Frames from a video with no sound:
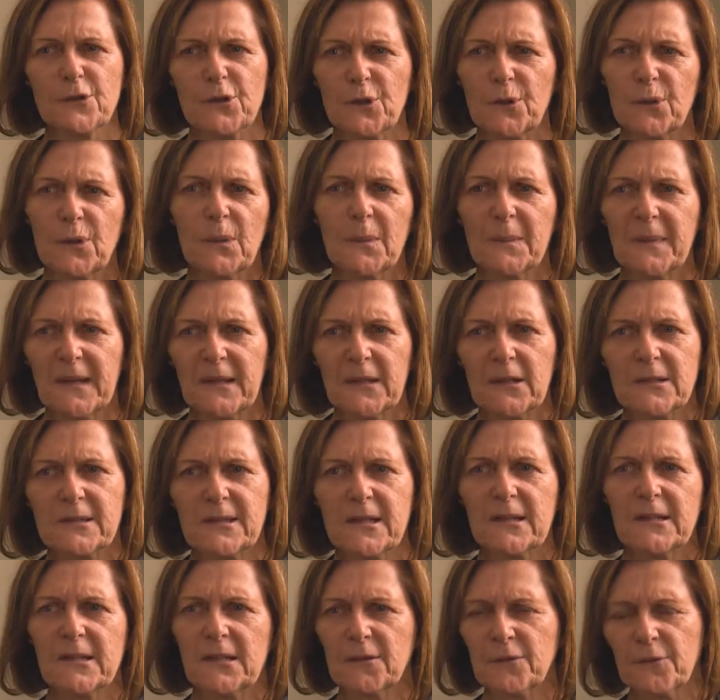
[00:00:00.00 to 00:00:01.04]
door because
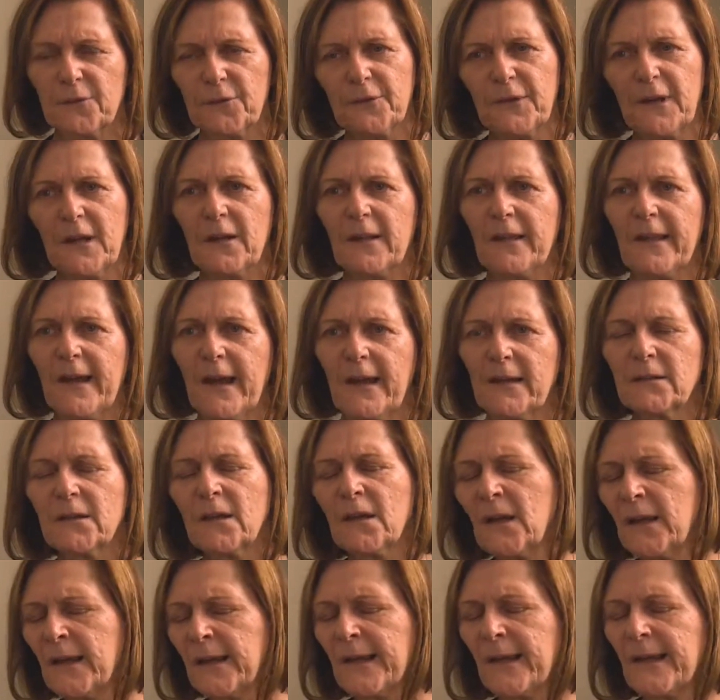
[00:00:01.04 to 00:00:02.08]
I didn't feel that
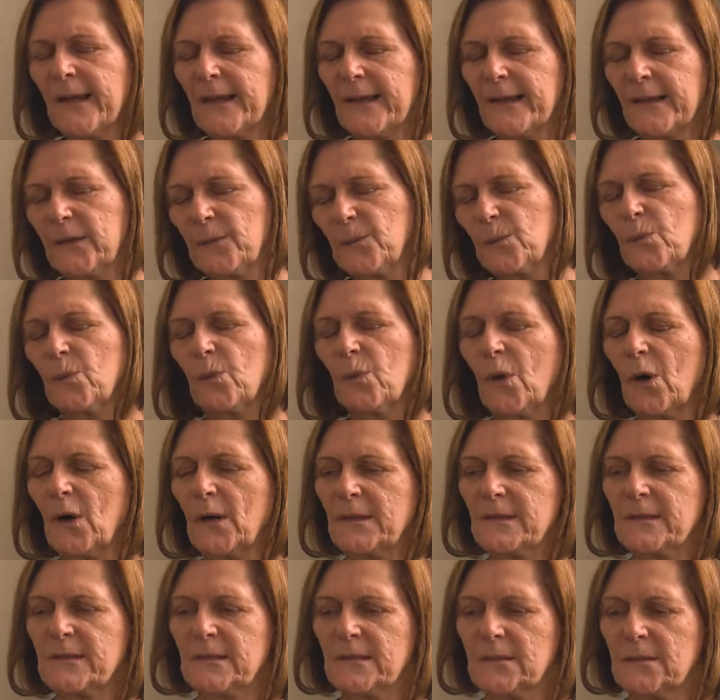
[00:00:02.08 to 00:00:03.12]
it
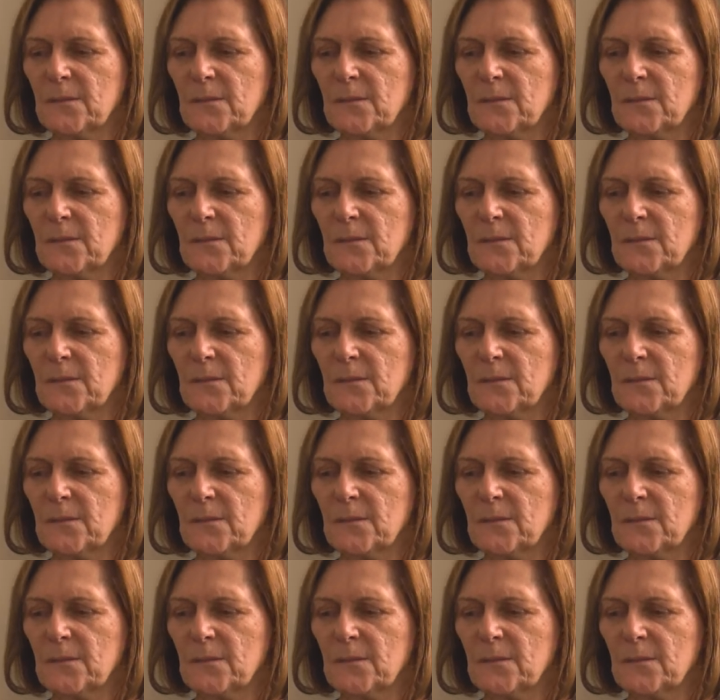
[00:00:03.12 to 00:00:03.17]
was